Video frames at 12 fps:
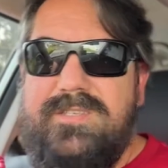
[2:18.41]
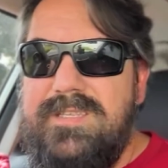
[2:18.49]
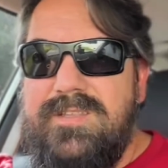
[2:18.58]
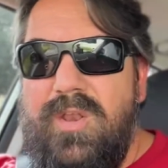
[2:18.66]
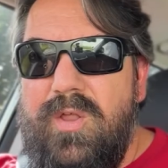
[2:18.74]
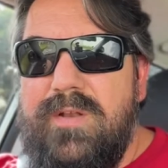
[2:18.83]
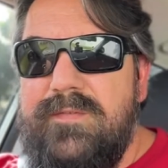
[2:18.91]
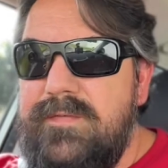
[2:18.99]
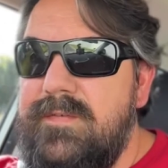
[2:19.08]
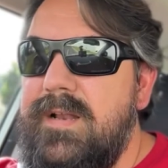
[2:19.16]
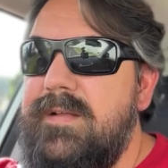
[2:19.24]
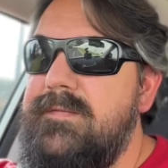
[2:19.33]
There's a lot of
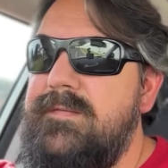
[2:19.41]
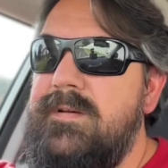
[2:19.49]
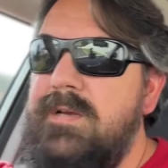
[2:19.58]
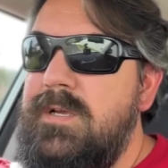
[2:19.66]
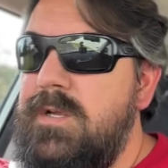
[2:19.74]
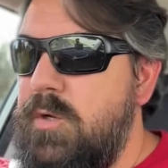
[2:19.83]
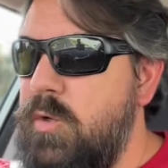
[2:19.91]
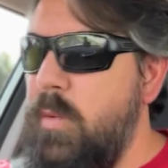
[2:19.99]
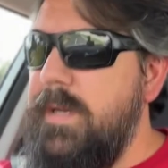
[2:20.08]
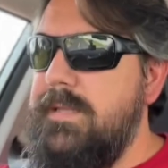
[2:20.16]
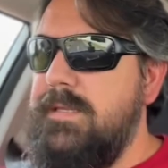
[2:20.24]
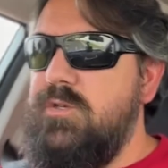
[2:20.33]
kind of
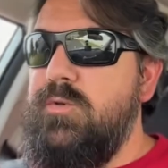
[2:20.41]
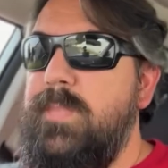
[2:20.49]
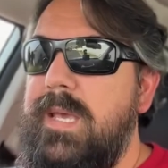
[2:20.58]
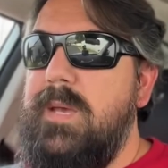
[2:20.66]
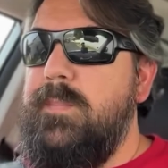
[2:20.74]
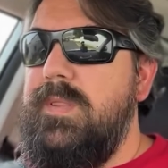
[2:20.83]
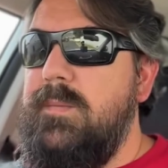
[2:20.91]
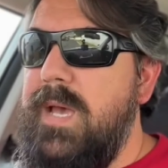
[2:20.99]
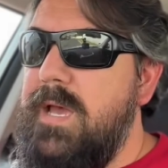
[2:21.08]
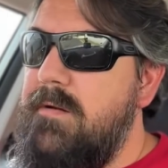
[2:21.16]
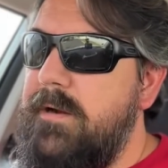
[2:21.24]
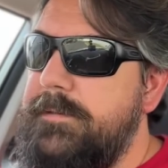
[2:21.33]
noise that you pick up in the
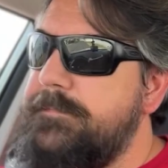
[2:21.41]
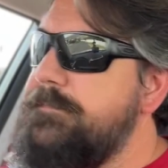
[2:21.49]
background.